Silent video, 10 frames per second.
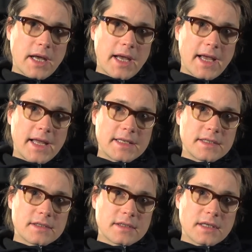
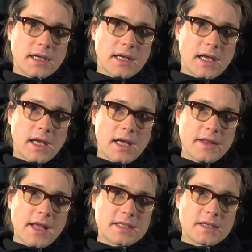and
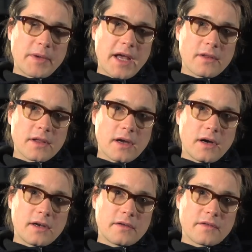that's about the
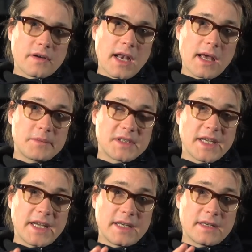kind of club
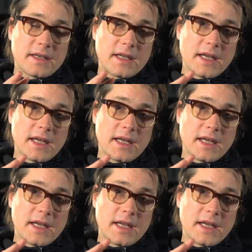scene